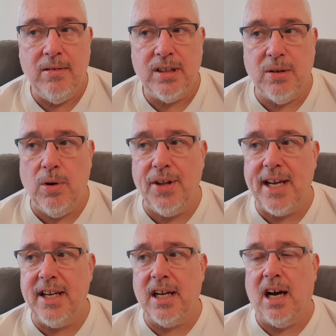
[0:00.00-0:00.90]
So what are they
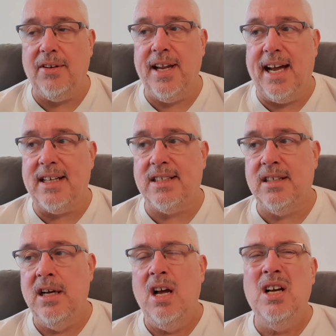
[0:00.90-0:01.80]
going to cut
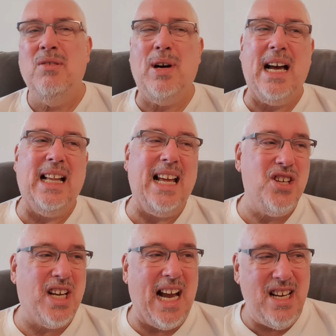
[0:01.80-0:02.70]
next? Well,
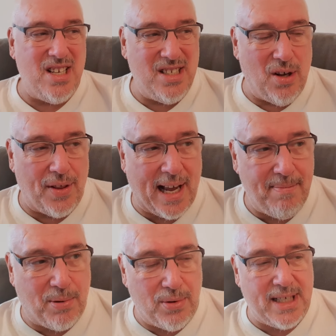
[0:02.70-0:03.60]
education's not that
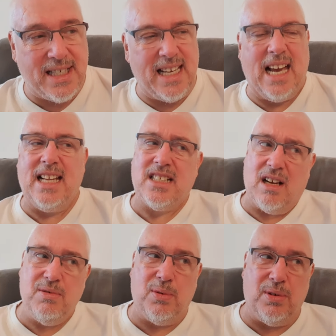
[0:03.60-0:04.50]
important, is it? Yeah, let's
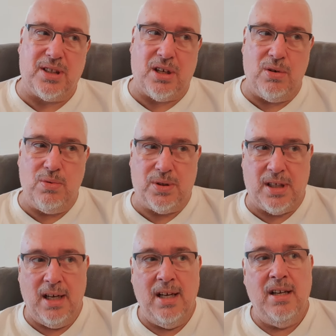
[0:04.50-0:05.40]
close all the
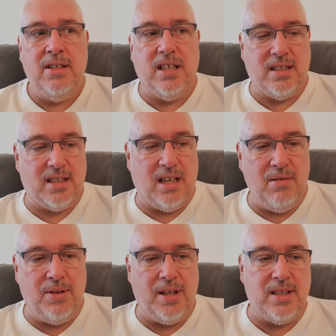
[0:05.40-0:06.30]
schools just
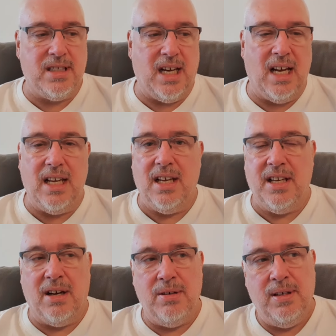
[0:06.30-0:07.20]
so that, you
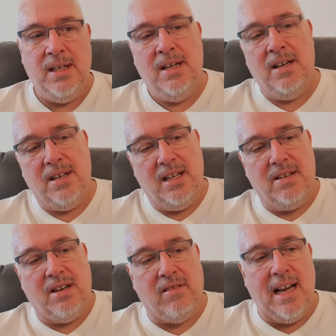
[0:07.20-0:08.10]
know, the
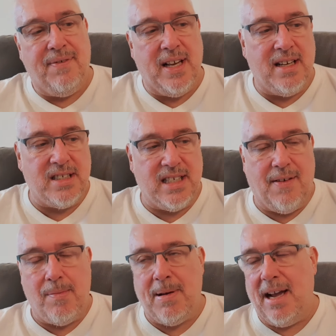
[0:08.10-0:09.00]
grave diggers can
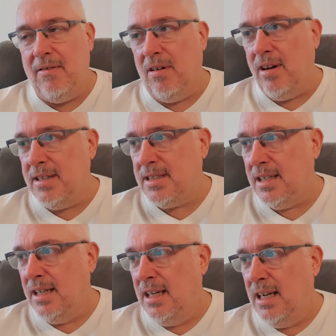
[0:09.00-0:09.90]
have a pay rise
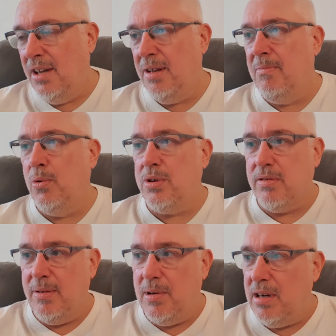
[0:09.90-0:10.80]
and the
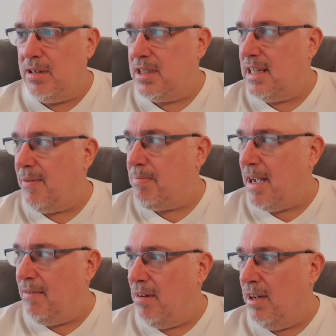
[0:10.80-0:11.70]
mortuary workers can have a
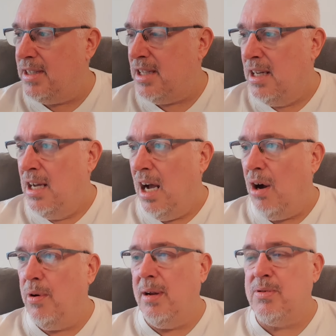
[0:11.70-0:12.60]
pay rise.
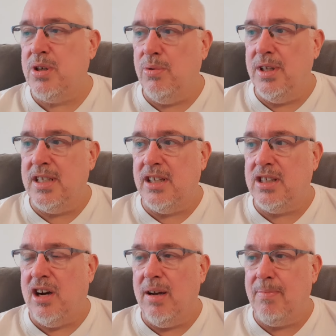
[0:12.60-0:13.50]
Oh, and I'm sure there's a
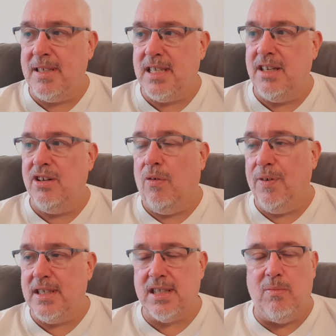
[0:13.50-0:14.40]
typist in an
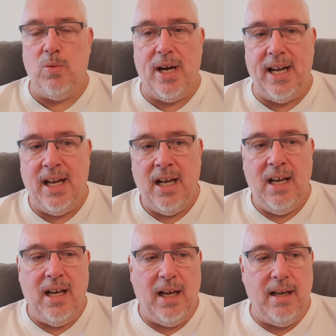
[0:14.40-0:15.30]
office somewhere
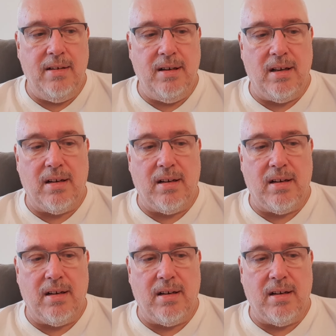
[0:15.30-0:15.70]
in